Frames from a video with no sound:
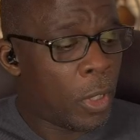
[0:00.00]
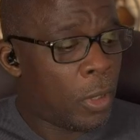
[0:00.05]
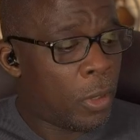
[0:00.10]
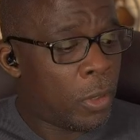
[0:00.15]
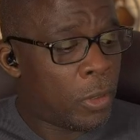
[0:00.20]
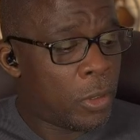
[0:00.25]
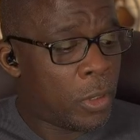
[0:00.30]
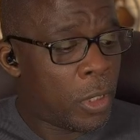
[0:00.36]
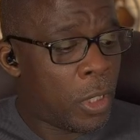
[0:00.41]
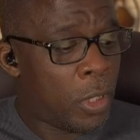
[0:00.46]

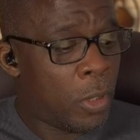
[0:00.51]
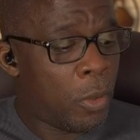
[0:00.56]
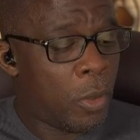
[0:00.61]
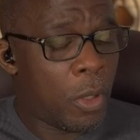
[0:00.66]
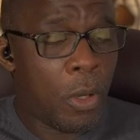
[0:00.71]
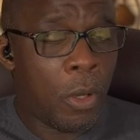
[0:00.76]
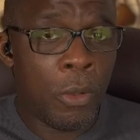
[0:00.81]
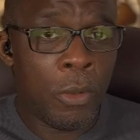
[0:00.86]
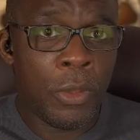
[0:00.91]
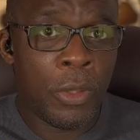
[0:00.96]
So
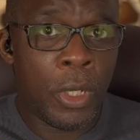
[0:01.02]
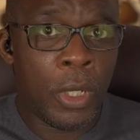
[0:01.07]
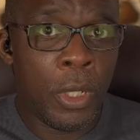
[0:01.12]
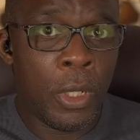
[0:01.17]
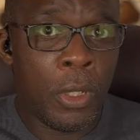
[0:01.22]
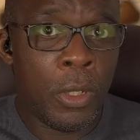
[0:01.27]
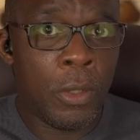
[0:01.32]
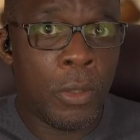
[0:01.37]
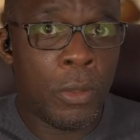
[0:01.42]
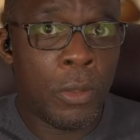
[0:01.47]
on the
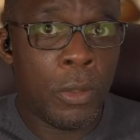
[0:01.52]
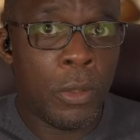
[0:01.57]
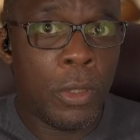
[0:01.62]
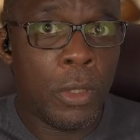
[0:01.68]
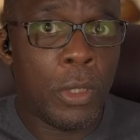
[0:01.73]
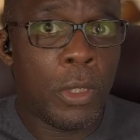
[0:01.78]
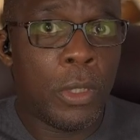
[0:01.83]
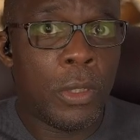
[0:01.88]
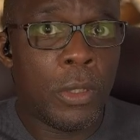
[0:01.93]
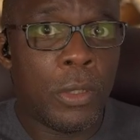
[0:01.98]
whole,
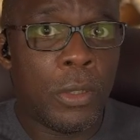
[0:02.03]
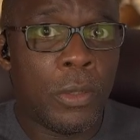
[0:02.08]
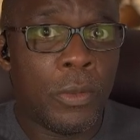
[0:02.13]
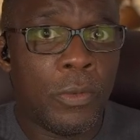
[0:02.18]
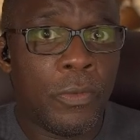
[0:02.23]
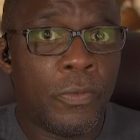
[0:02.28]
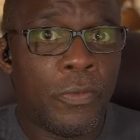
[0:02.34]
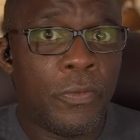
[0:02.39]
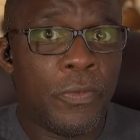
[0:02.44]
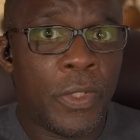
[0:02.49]

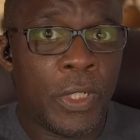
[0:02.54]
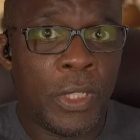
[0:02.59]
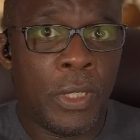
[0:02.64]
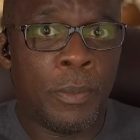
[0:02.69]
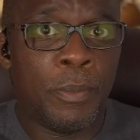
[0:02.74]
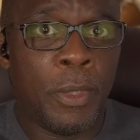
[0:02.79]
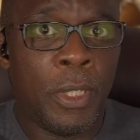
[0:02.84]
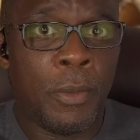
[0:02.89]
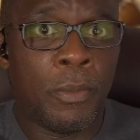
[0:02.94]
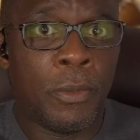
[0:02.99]
fitter
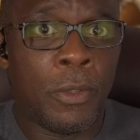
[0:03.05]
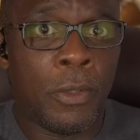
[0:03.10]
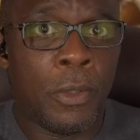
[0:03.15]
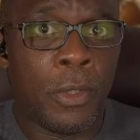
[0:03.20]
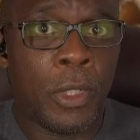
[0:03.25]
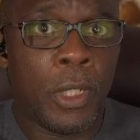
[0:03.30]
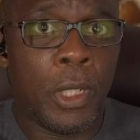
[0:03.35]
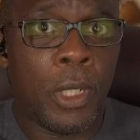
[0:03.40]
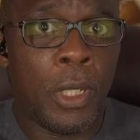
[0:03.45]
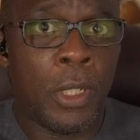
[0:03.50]
people
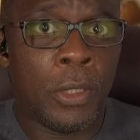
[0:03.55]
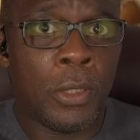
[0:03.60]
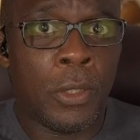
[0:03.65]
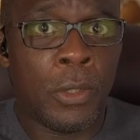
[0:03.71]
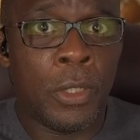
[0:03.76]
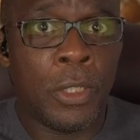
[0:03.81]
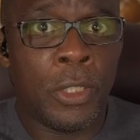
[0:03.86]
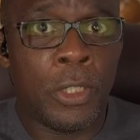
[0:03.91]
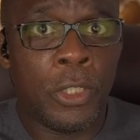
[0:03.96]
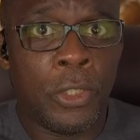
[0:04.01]
are
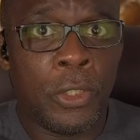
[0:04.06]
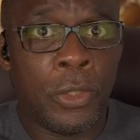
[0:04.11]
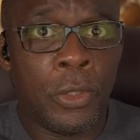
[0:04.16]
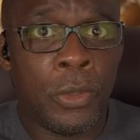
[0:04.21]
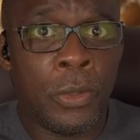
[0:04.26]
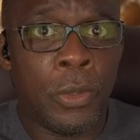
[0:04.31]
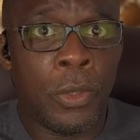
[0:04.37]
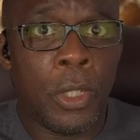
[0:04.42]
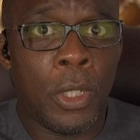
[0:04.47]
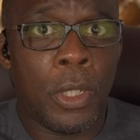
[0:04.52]
going
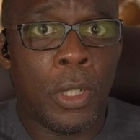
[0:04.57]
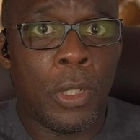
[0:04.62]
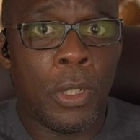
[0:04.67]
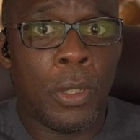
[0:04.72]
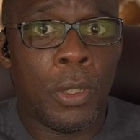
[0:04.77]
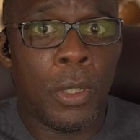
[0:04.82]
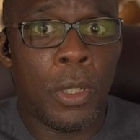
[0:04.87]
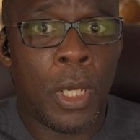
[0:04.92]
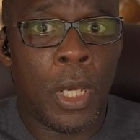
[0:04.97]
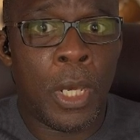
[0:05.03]
to
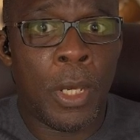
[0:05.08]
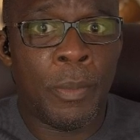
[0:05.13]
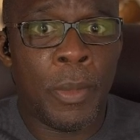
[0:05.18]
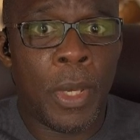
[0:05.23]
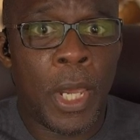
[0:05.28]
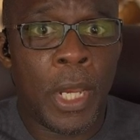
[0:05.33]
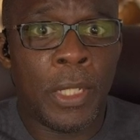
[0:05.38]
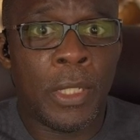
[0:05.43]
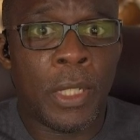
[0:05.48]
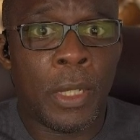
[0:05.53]

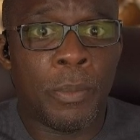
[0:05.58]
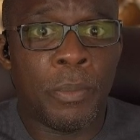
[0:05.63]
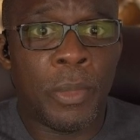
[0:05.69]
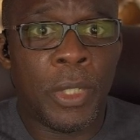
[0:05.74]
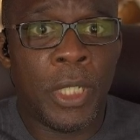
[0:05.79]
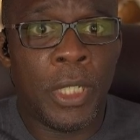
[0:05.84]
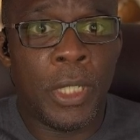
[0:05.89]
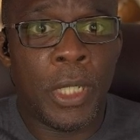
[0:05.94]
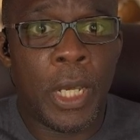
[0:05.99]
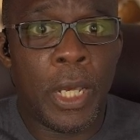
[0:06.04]
end up
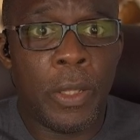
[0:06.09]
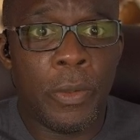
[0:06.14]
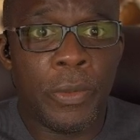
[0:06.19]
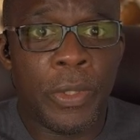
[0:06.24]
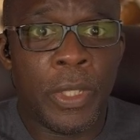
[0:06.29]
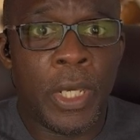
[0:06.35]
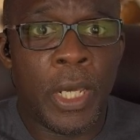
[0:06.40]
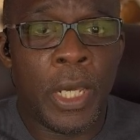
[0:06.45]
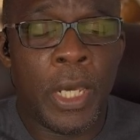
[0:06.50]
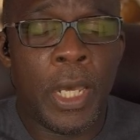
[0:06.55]
being
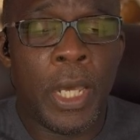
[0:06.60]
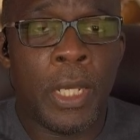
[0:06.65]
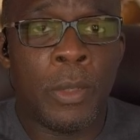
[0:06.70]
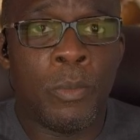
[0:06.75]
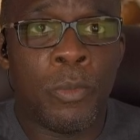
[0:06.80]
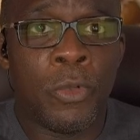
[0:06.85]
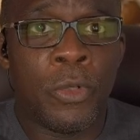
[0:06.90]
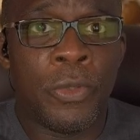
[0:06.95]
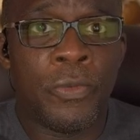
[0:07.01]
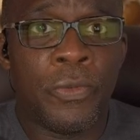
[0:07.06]
healthier and
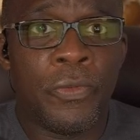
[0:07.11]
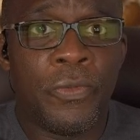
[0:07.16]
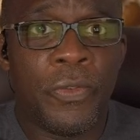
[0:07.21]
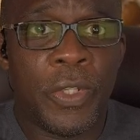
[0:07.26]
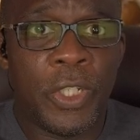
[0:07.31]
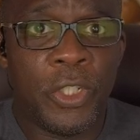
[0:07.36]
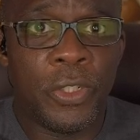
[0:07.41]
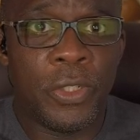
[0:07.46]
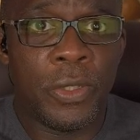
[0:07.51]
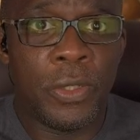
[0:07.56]
more
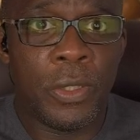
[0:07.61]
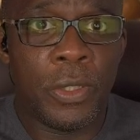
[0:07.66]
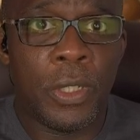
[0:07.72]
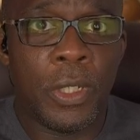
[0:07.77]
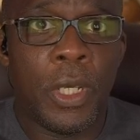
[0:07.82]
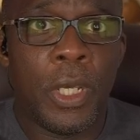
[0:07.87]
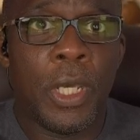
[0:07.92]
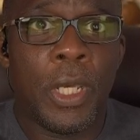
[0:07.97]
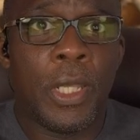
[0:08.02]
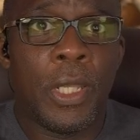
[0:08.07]
efficient
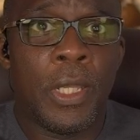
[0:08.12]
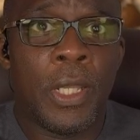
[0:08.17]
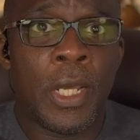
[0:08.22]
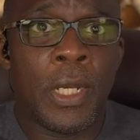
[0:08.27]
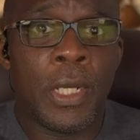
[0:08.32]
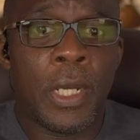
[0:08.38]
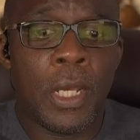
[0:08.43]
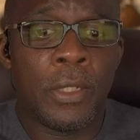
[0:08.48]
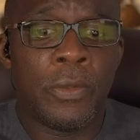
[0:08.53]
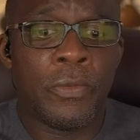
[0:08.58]
than
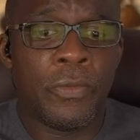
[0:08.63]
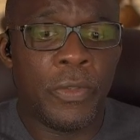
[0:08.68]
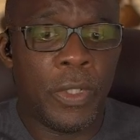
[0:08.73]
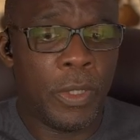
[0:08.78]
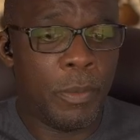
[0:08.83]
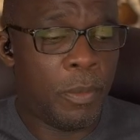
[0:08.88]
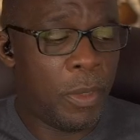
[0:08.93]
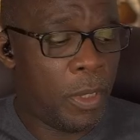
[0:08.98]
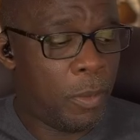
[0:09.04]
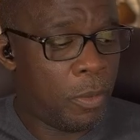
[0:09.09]
unfit
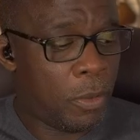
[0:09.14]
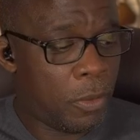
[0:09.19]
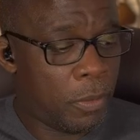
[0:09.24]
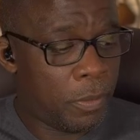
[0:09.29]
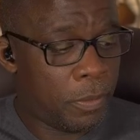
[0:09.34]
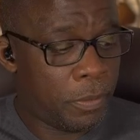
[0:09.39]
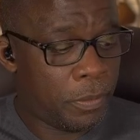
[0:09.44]
people.